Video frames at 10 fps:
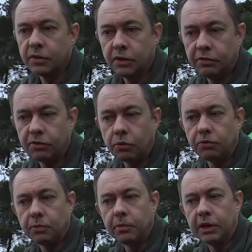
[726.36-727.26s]
This is all
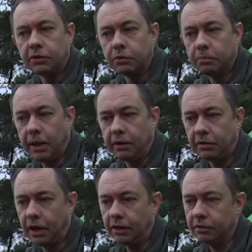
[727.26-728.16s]
from Lidl and
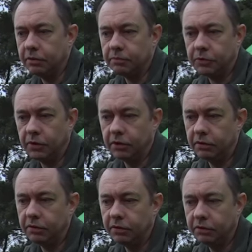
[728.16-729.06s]
Poundland. So
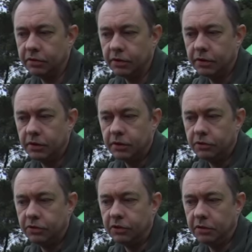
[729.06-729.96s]
this is
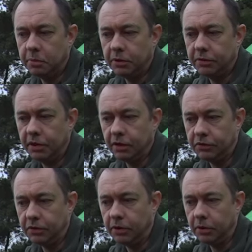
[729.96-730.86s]
cheesy biscuits
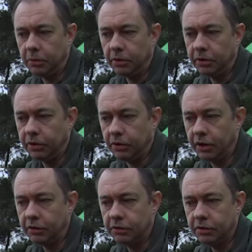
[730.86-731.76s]
for
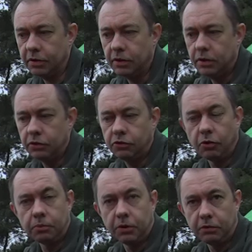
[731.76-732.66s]
carbohydrates,
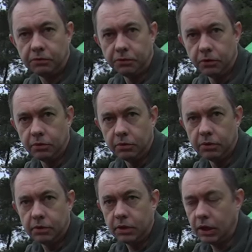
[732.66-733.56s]
chopped up fruit
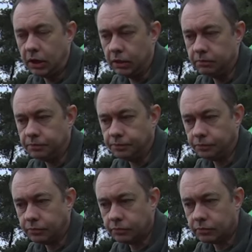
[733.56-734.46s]
um,
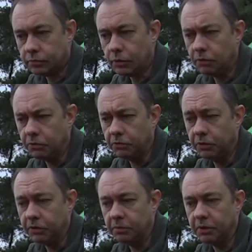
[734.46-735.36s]
for
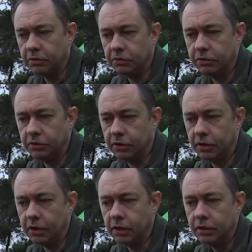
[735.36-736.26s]
vitamins and
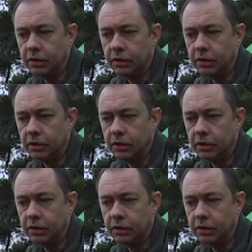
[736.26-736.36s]
sugar,